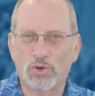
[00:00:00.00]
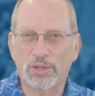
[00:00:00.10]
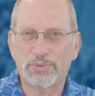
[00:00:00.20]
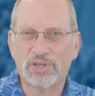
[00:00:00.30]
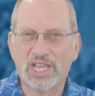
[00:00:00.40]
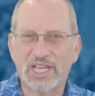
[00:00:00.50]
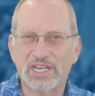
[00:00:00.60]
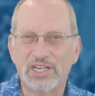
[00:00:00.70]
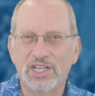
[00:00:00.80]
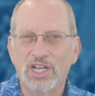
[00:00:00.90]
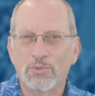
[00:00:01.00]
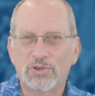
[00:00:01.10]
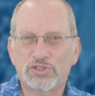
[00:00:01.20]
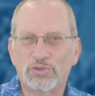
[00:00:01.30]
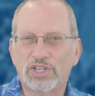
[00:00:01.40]
while Buchanan
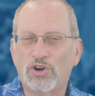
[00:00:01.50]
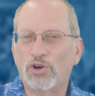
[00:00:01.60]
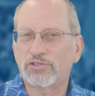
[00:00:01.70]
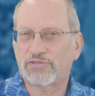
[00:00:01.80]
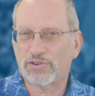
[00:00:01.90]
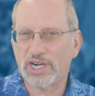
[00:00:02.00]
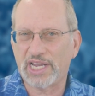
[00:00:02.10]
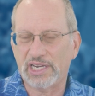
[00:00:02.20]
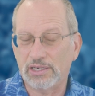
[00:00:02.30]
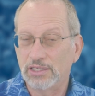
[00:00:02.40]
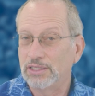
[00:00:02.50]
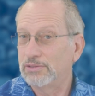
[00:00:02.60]
was only called for 8.